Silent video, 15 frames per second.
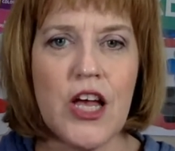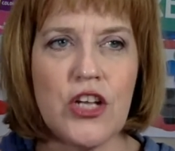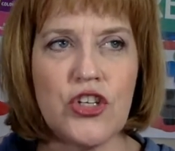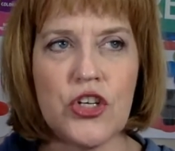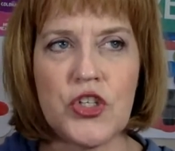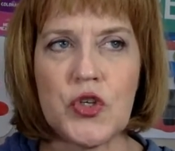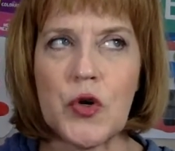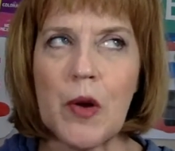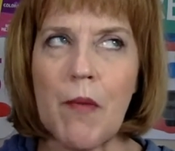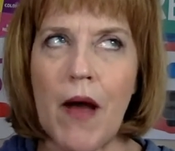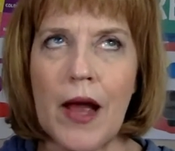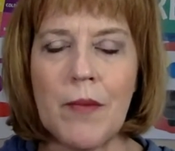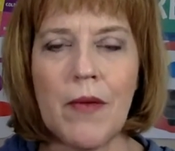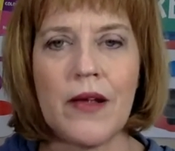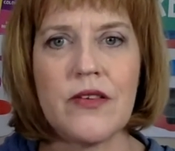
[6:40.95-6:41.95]
just to
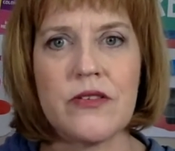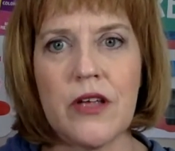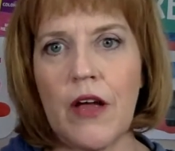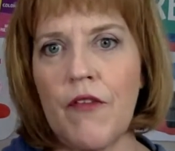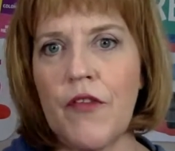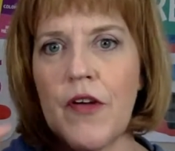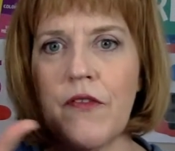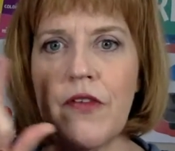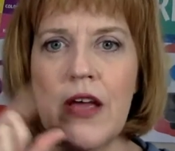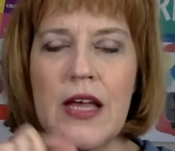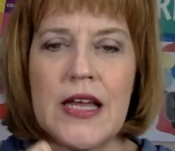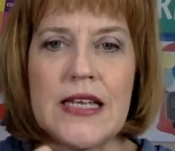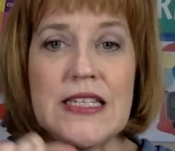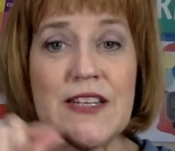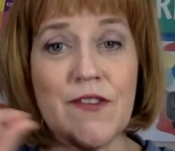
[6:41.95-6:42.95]
remind myself of
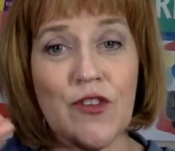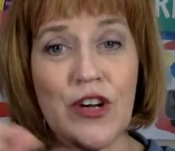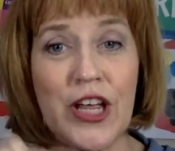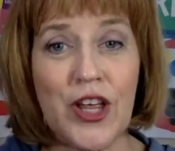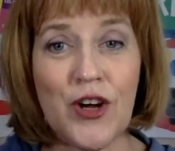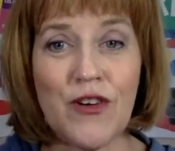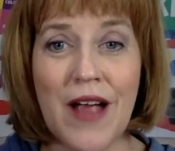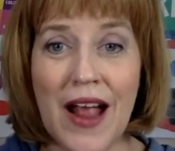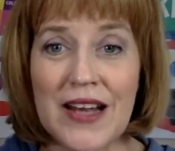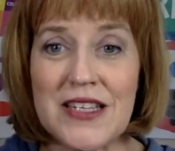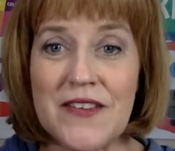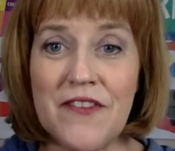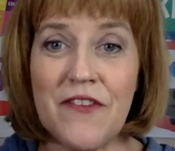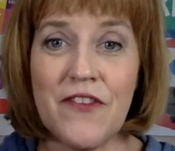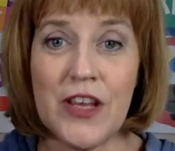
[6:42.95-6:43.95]
different
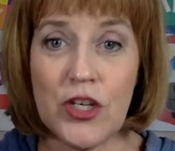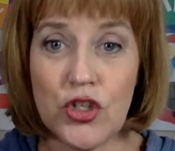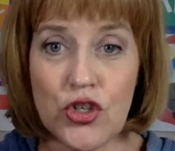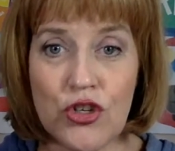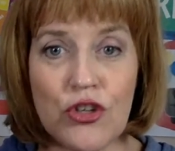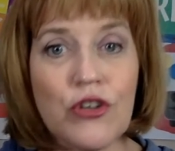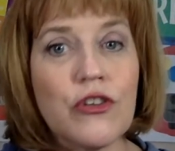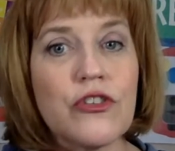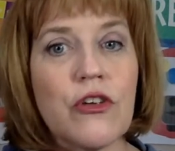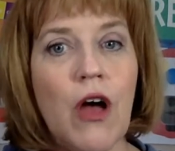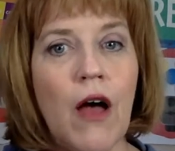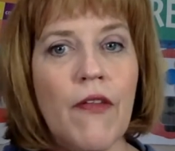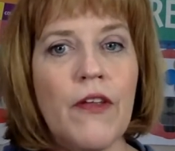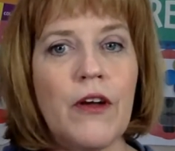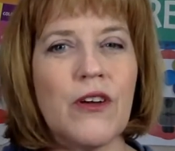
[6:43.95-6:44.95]
interactive features
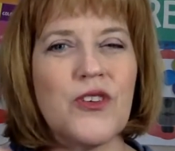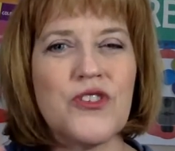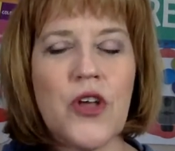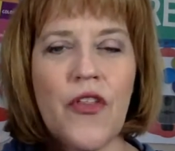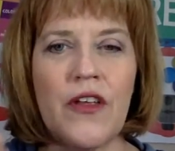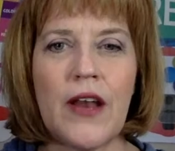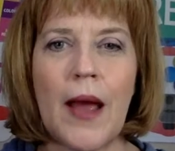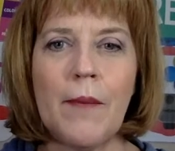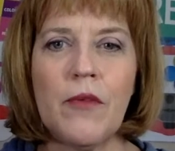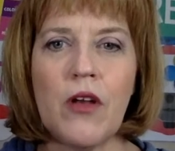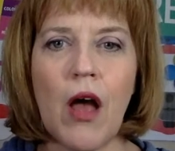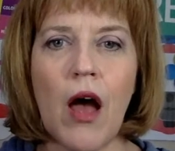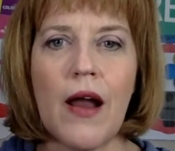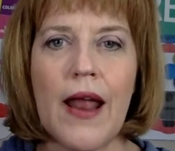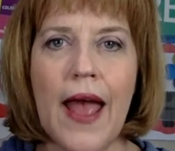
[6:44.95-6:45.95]
on there so that I'm
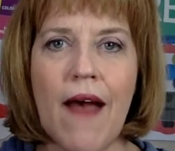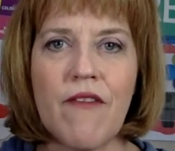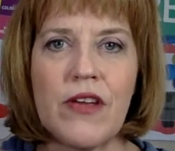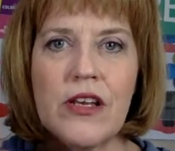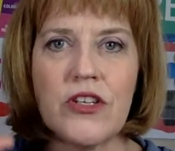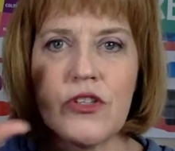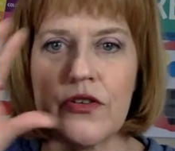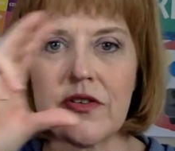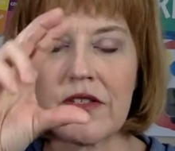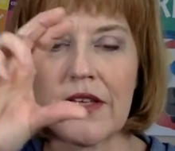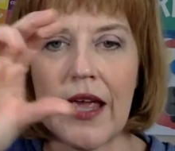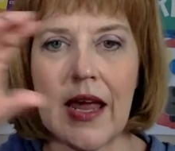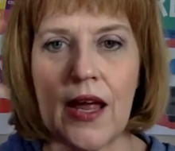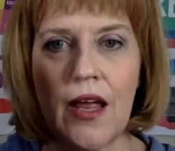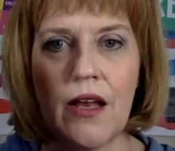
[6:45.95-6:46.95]
not having to
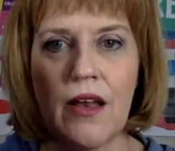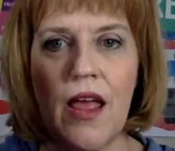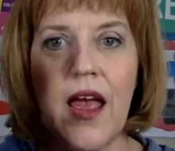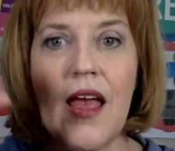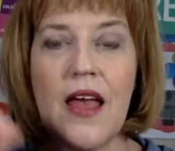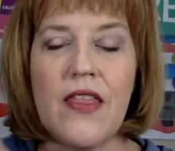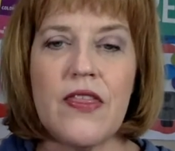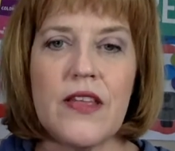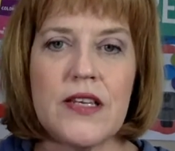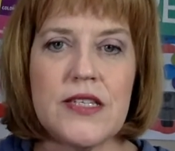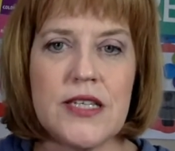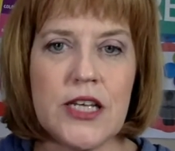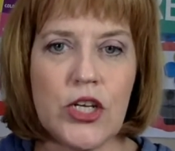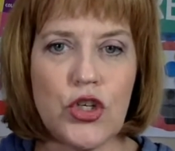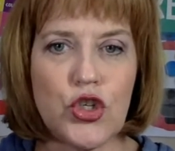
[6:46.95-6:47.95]
scan the
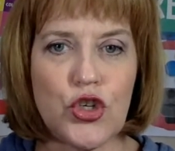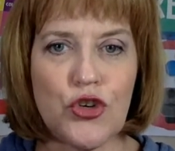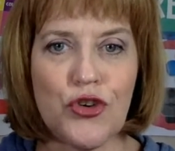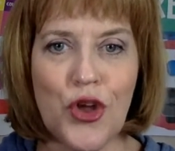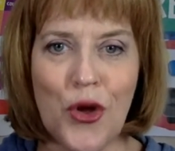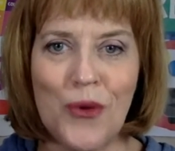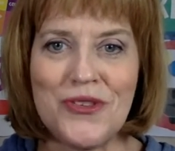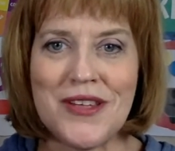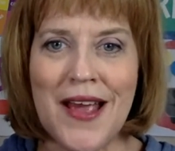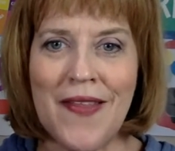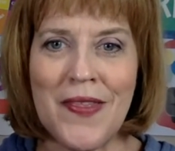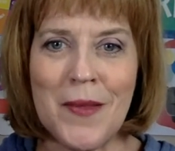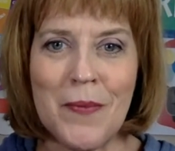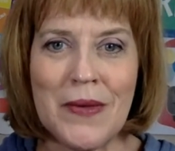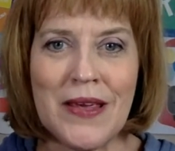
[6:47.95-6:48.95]
teacher notes at
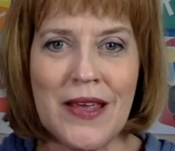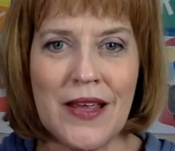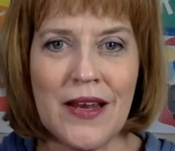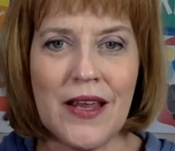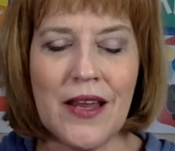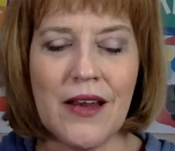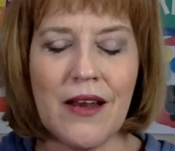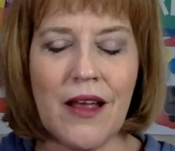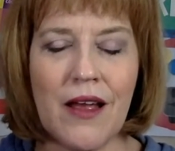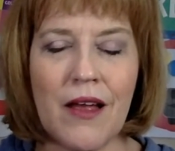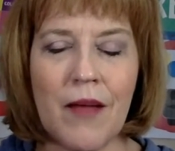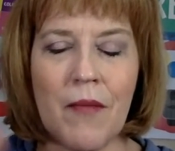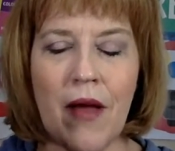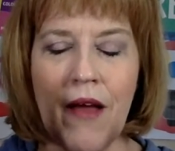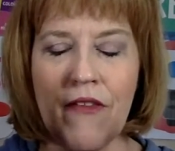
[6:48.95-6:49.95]
the beginning
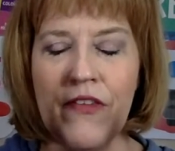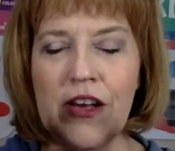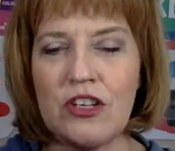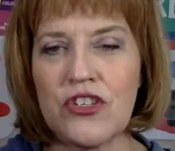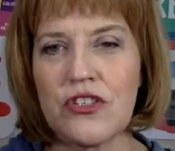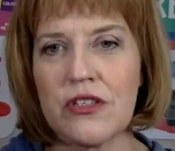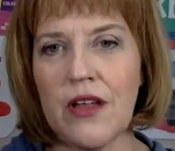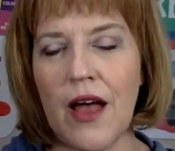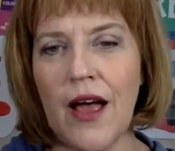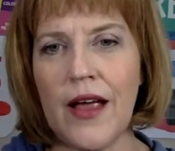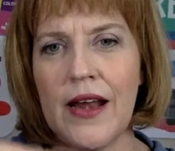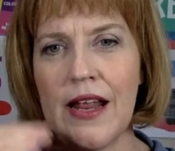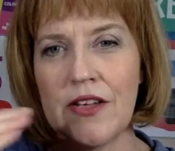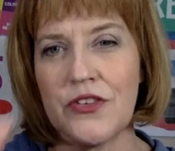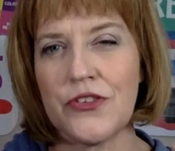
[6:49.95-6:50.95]
of each slide
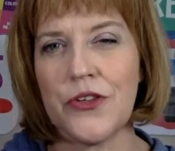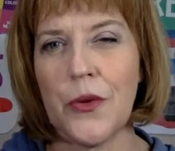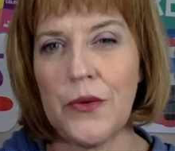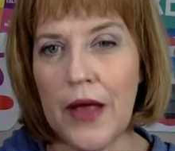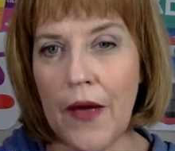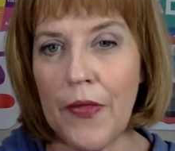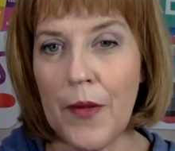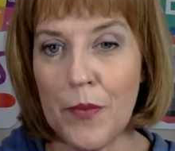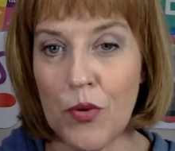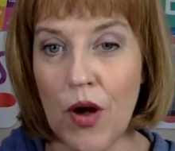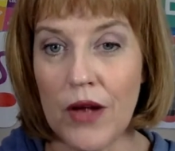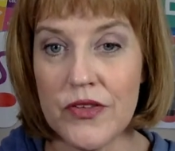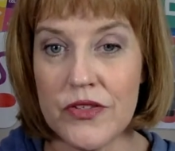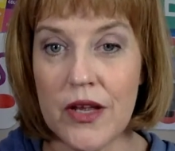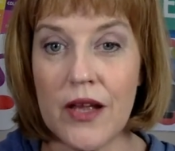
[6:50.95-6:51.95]
and slow down the
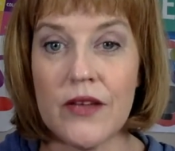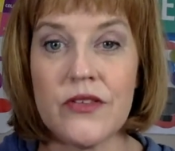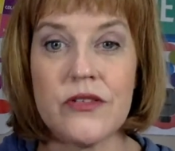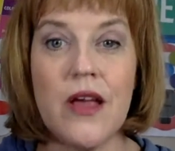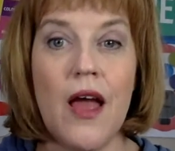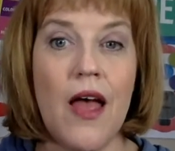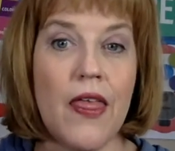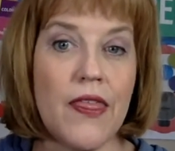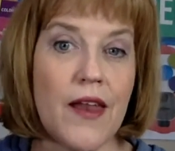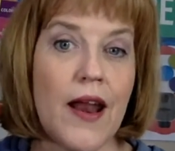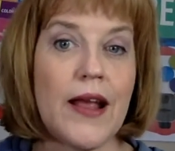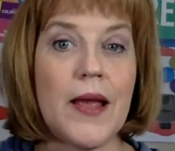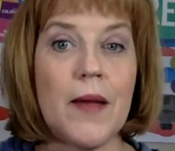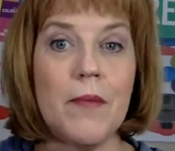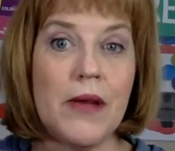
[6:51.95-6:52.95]
process, that I
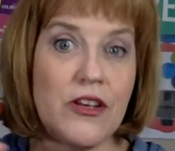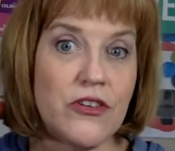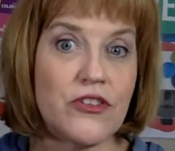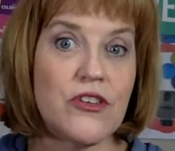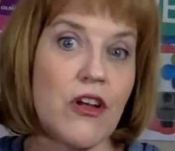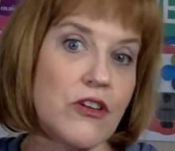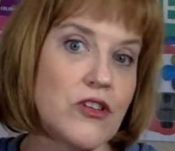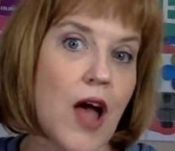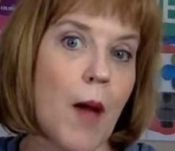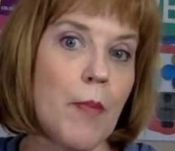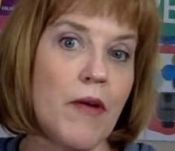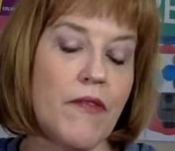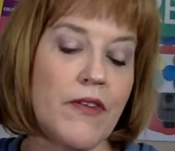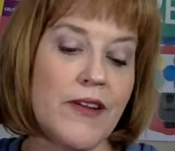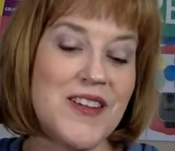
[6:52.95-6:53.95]
can be just on top
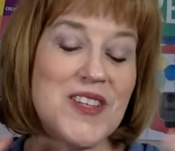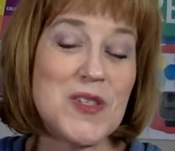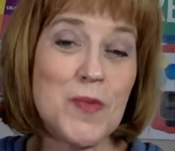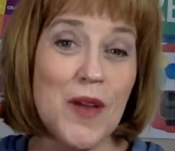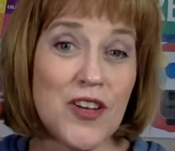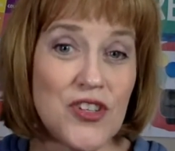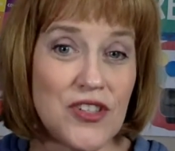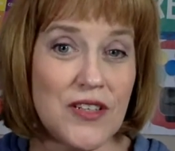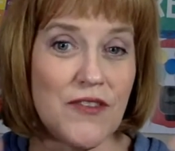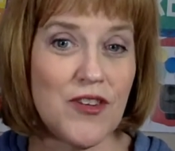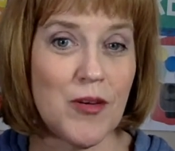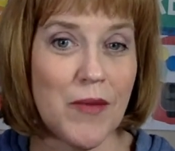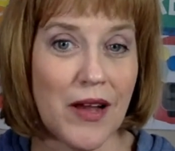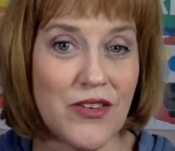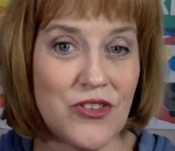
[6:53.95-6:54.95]
of it, especially for
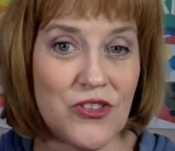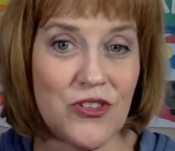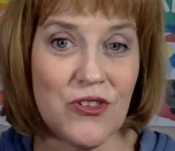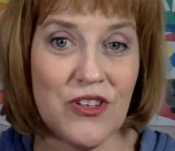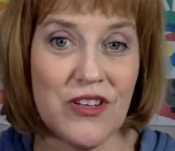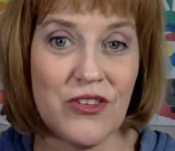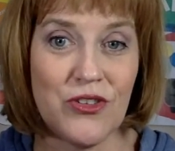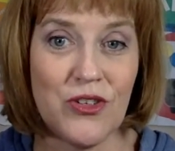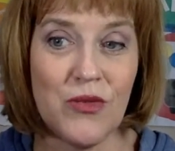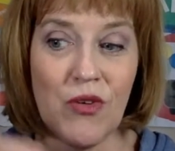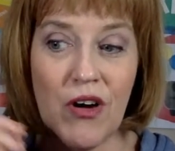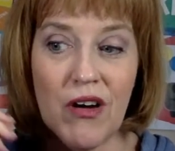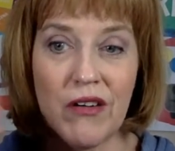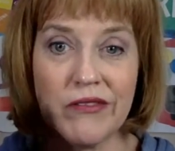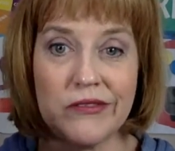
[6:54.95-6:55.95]
my students who
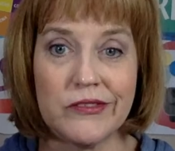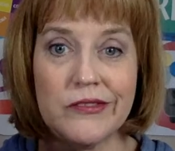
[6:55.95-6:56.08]
are